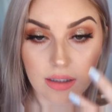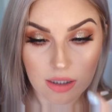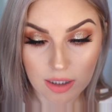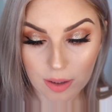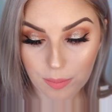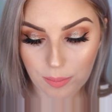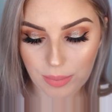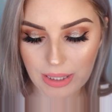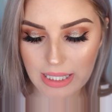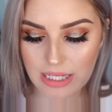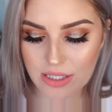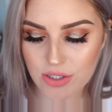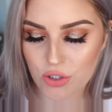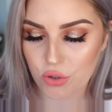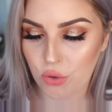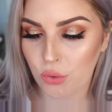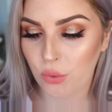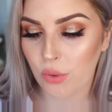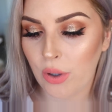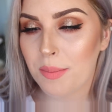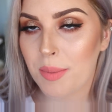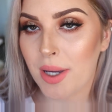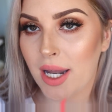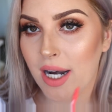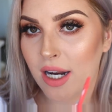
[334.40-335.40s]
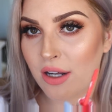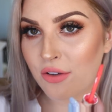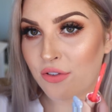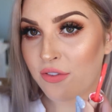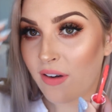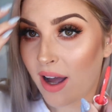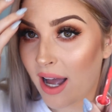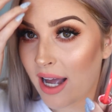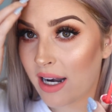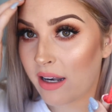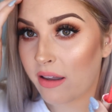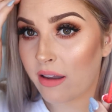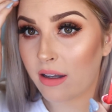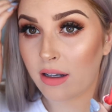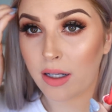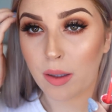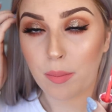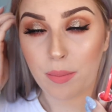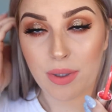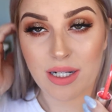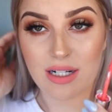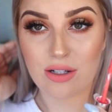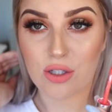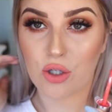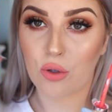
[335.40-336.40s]
lip pencil, but I find the
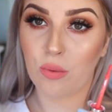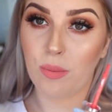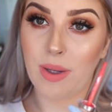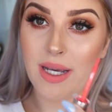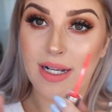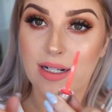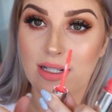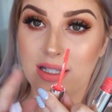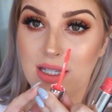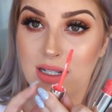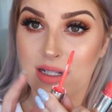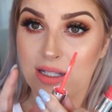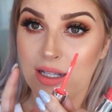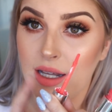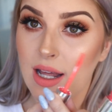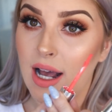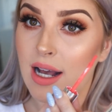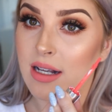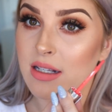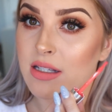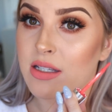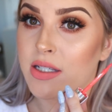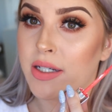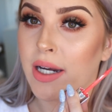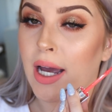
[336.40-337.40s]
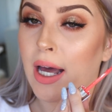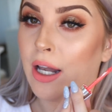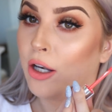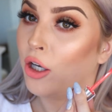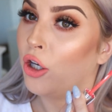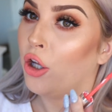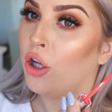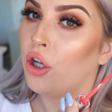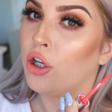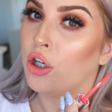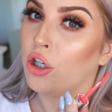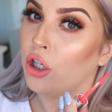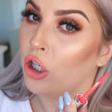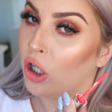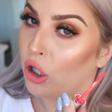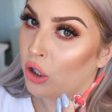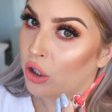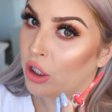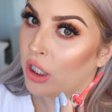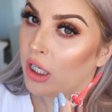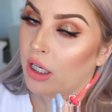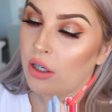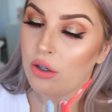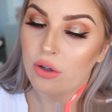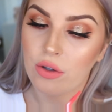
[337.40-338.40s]
lip pencil makes this last a lot
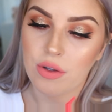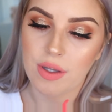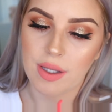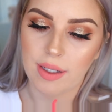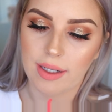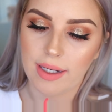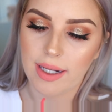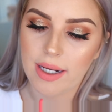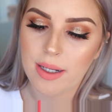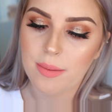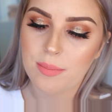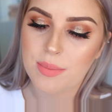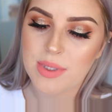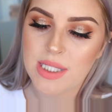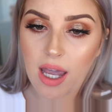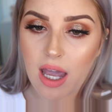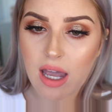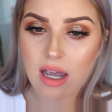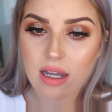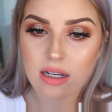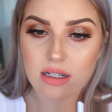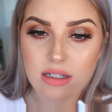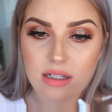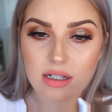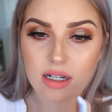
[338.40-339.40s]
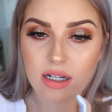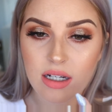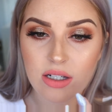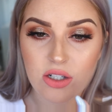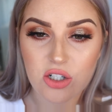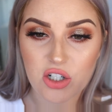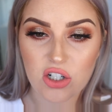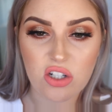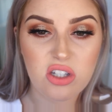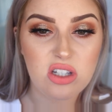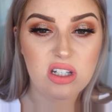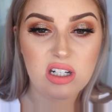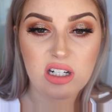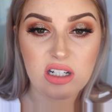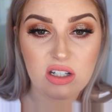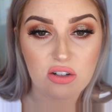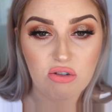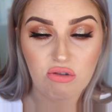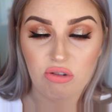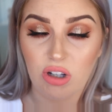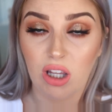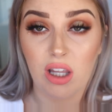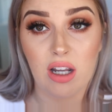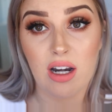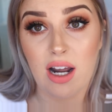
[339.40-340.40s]
longer on the lips, and it just is
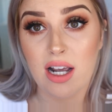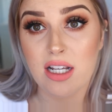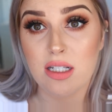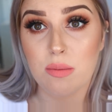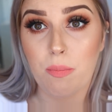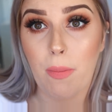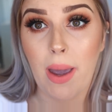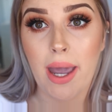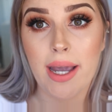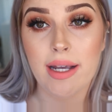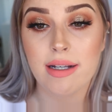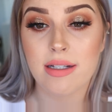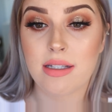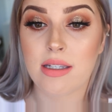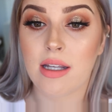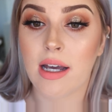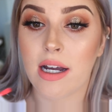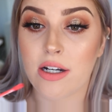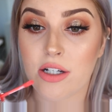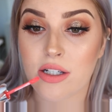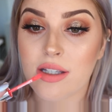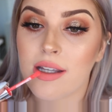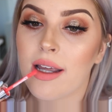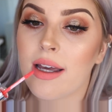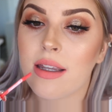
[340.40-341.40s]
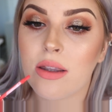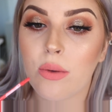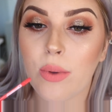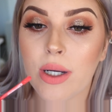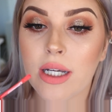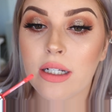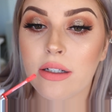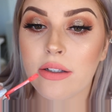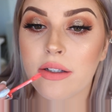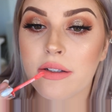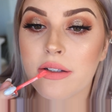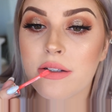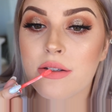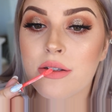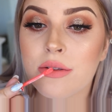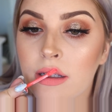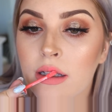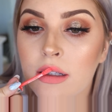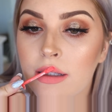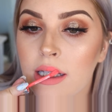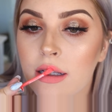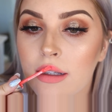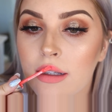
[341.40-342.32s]
a really nice base. I just like the way it looks.